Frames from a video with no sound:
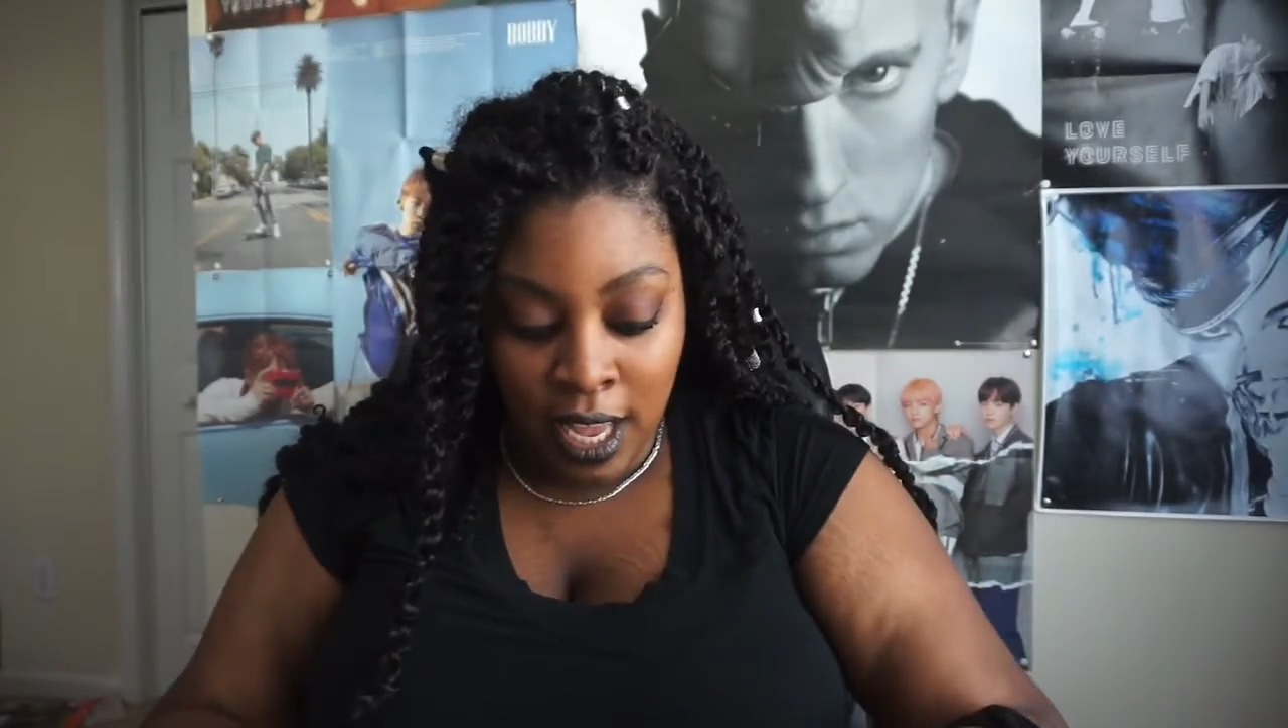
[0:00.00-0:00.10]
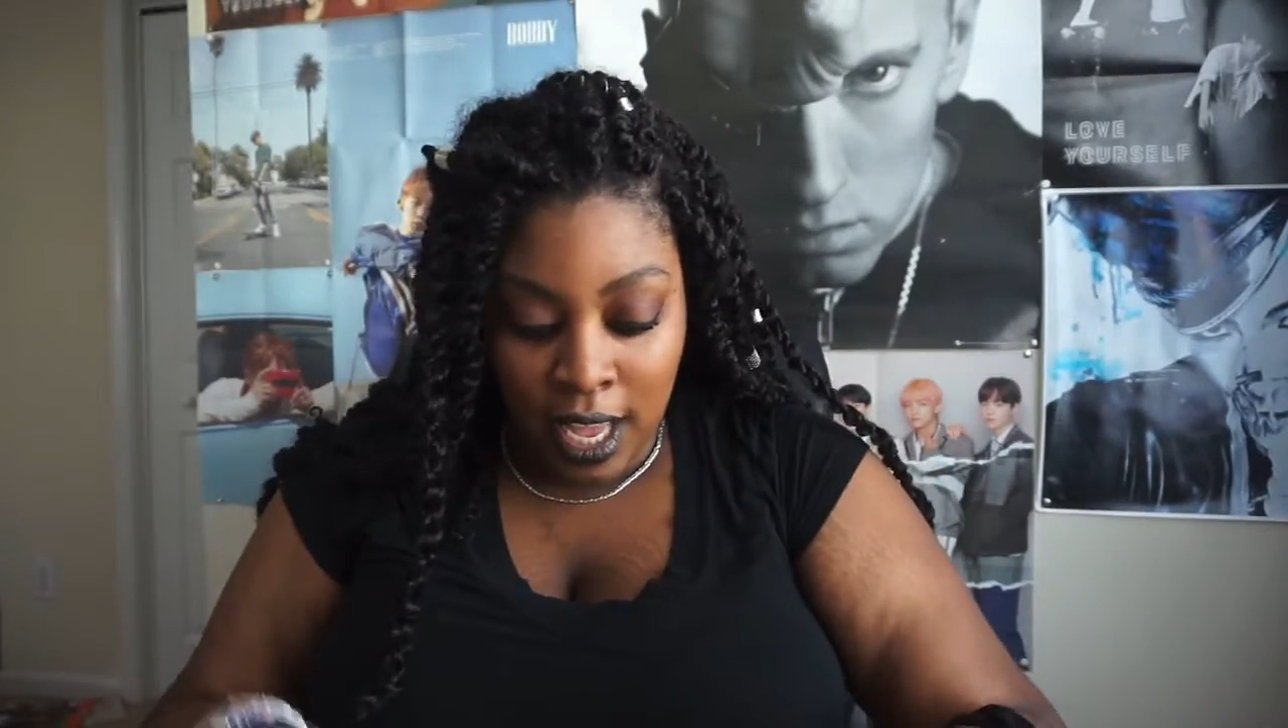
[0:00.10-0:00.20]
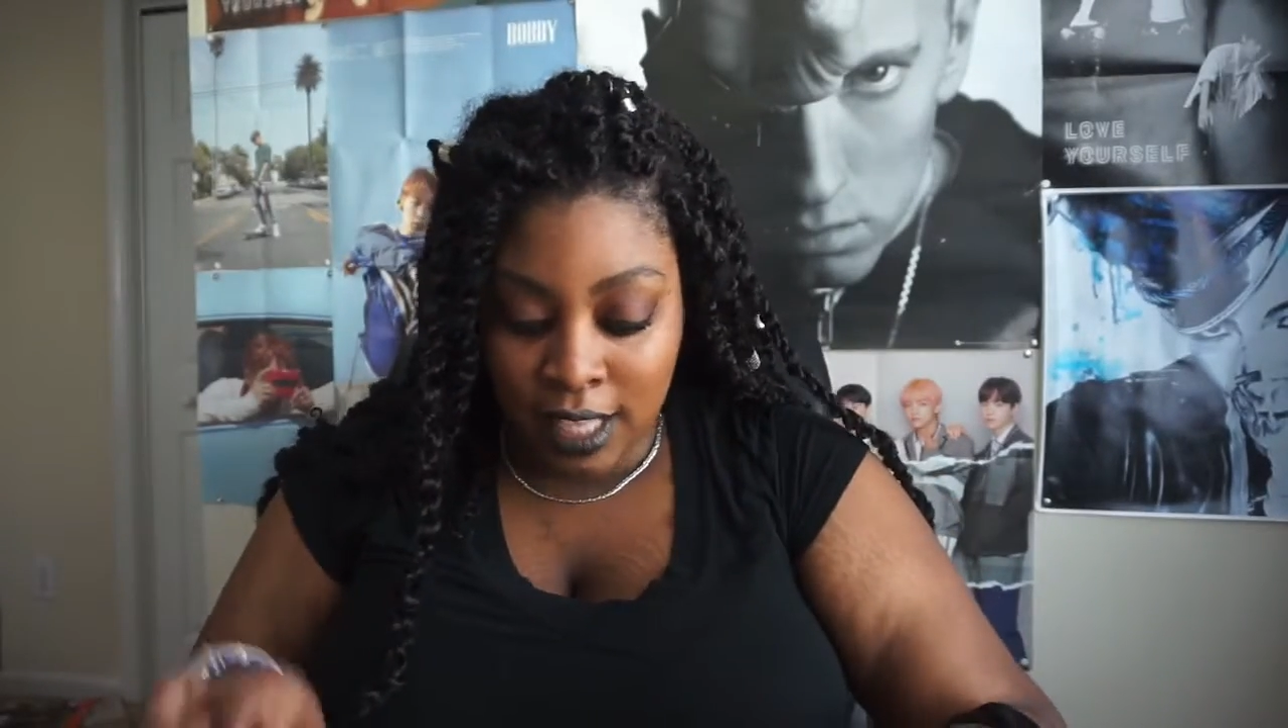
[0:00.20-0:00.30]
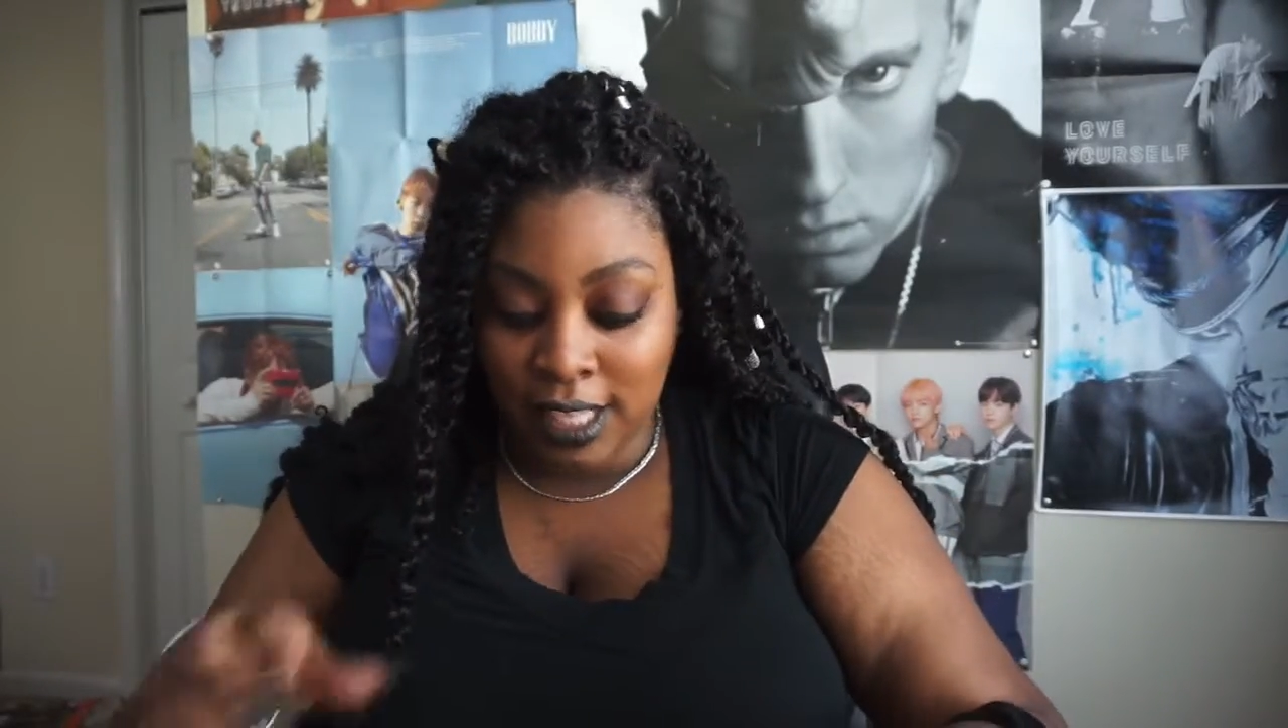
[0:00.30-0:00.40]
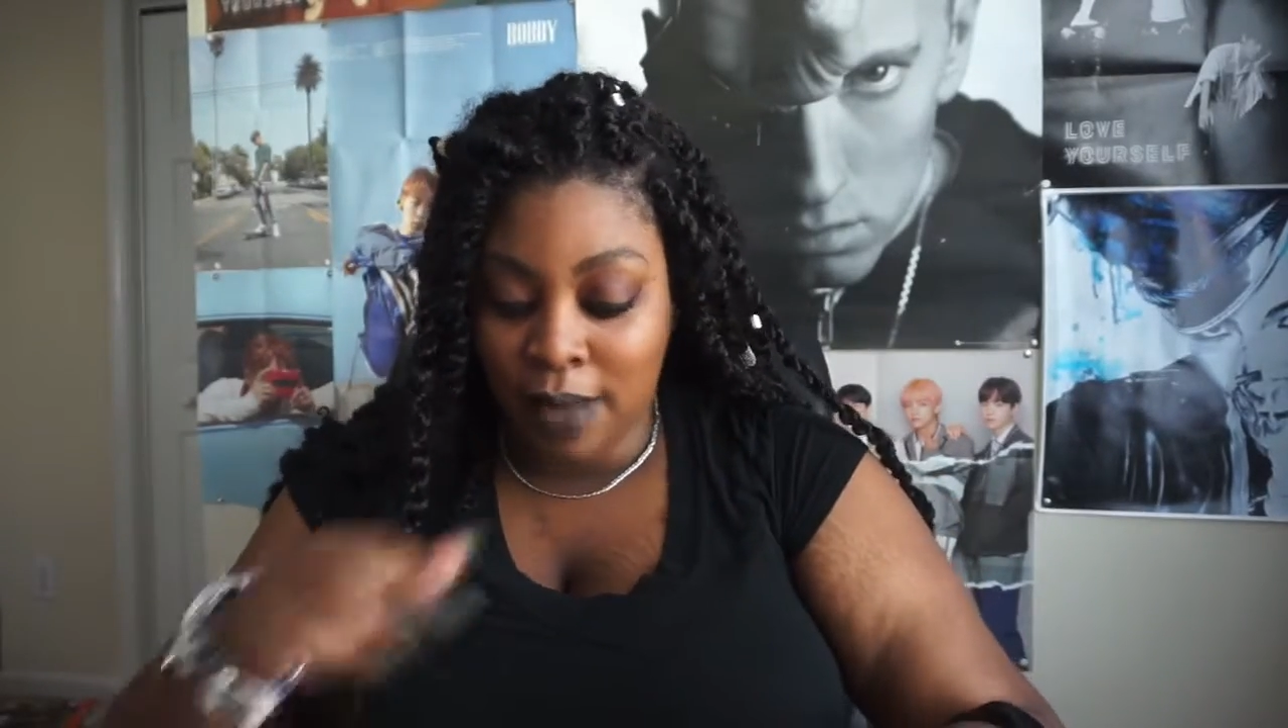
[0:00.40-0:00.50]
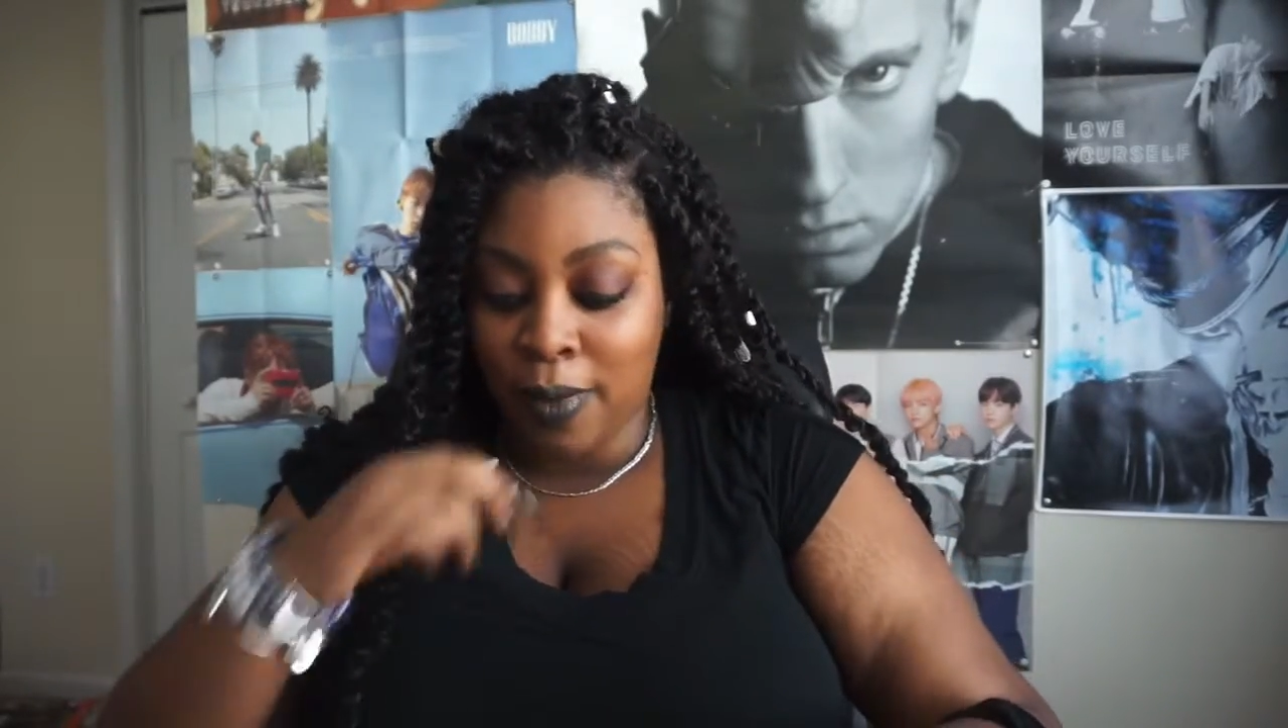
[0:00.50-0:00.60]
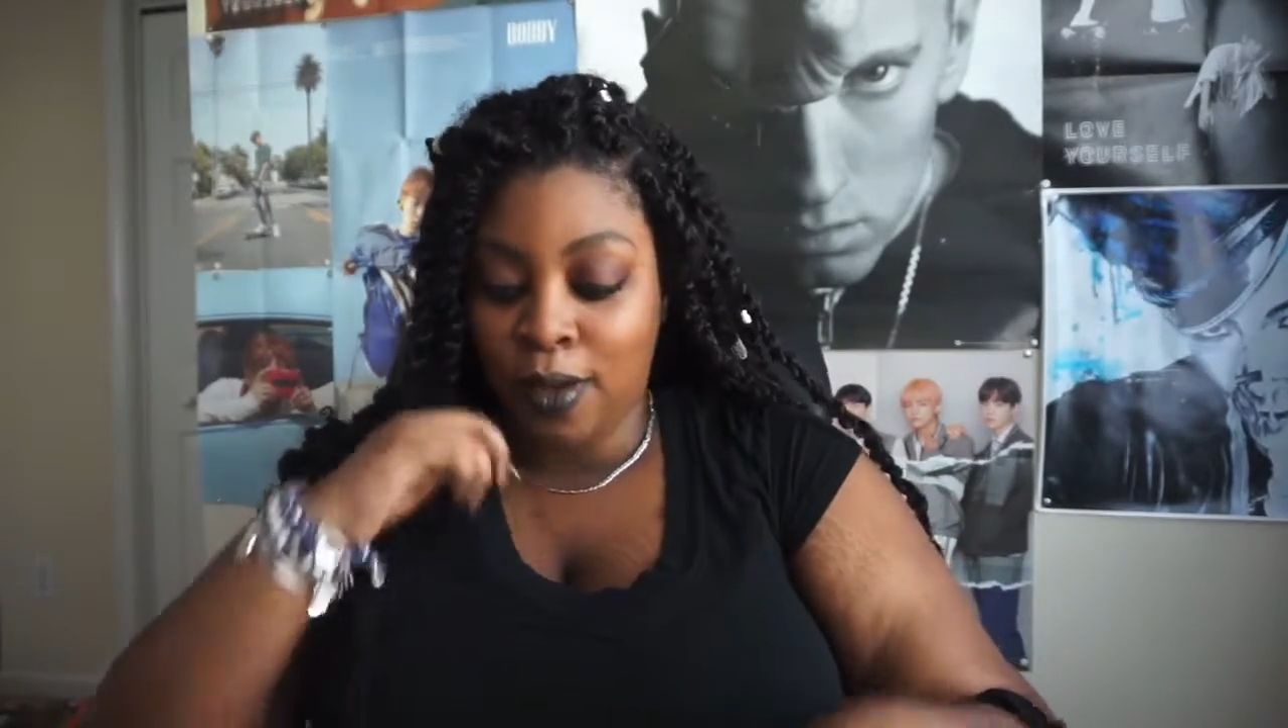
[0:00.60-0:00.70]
I stopped by